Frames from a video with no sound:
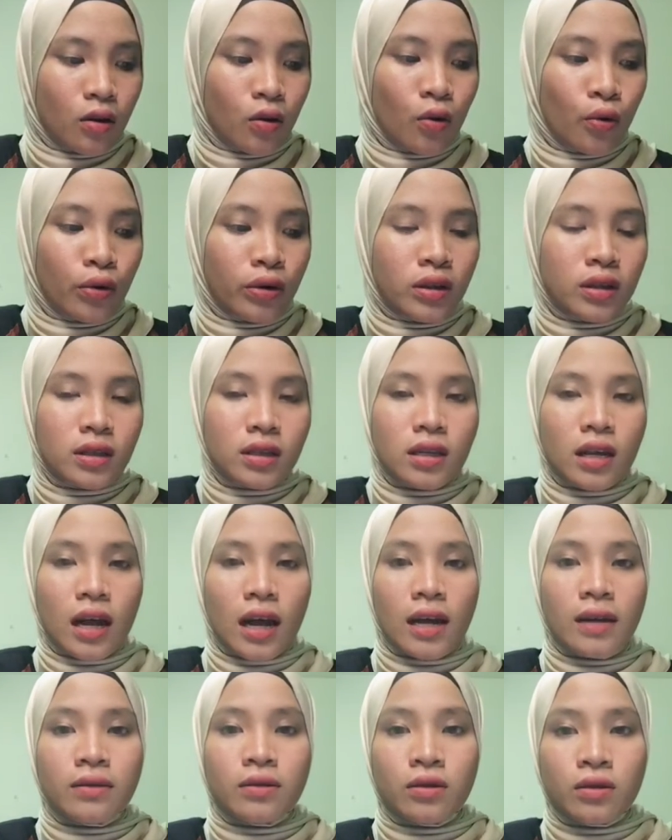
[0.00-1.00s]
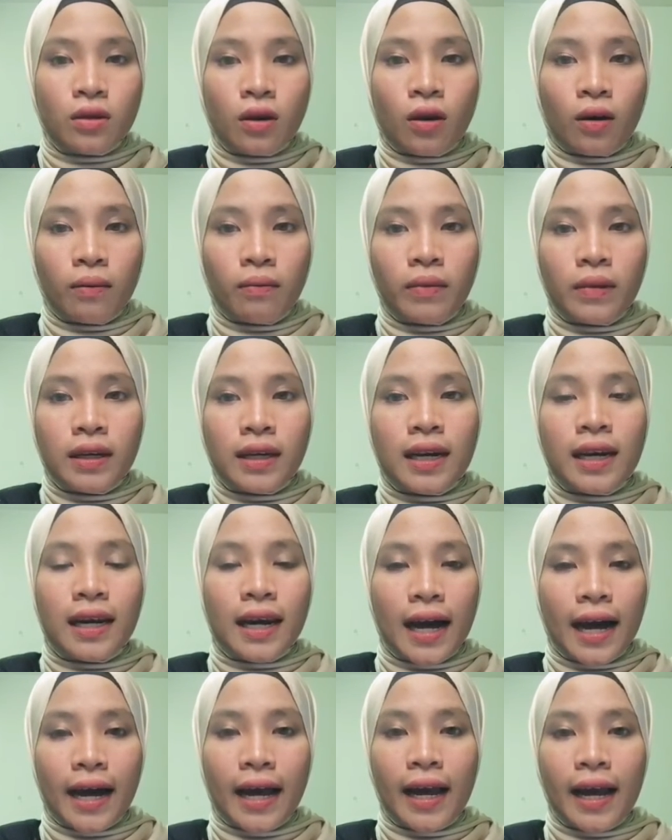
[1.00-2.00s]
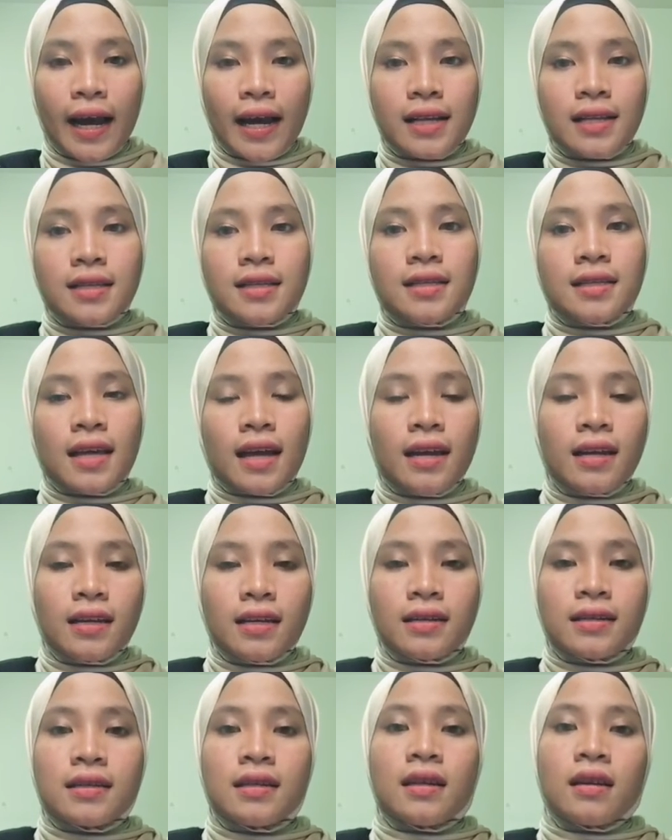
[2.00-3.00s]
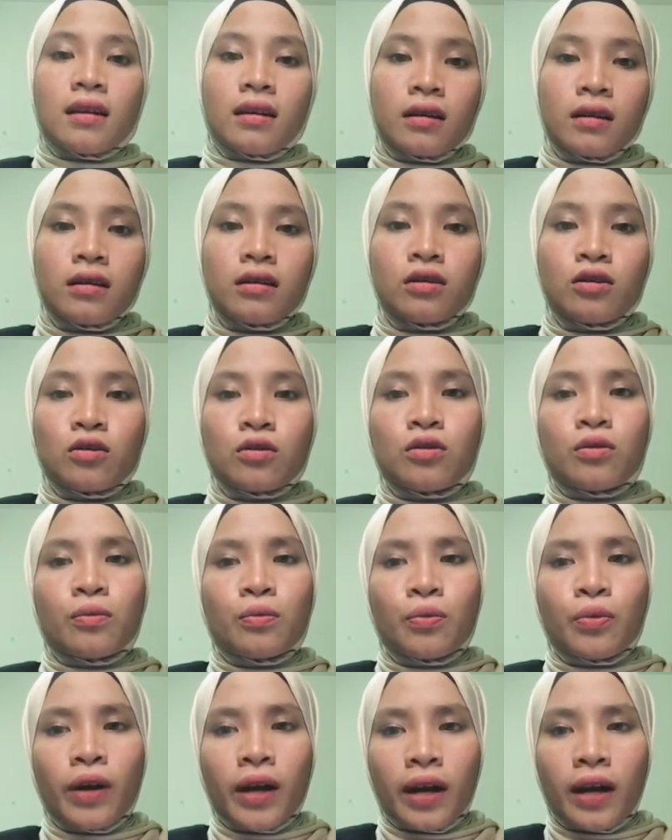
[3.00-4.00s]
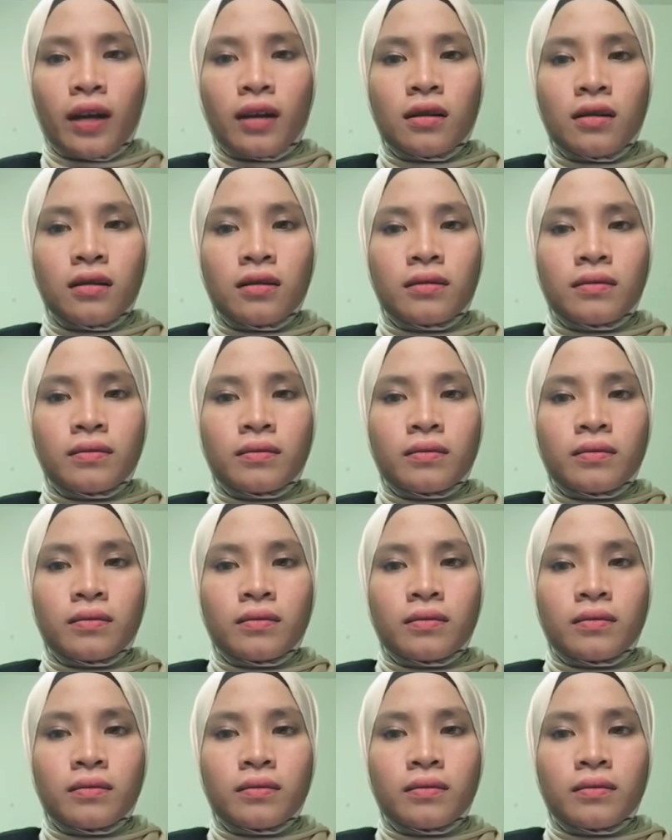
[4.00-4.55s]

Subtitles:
cones absorb the light and send the signal to the brain.